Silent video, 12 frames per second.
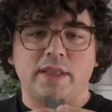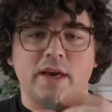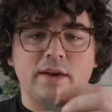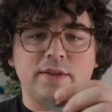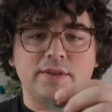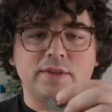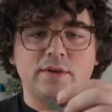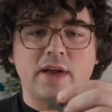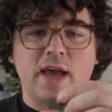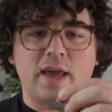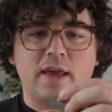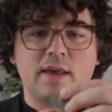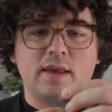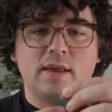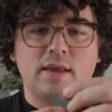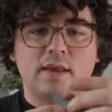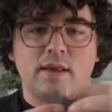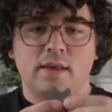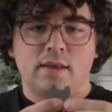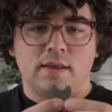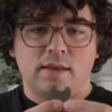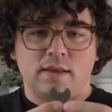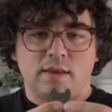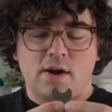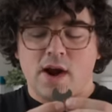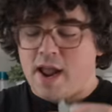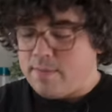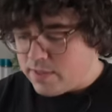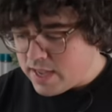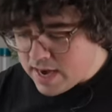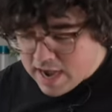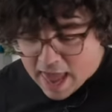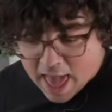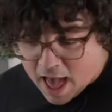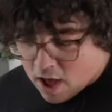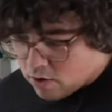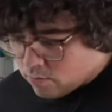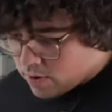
there, this little guy. All right, now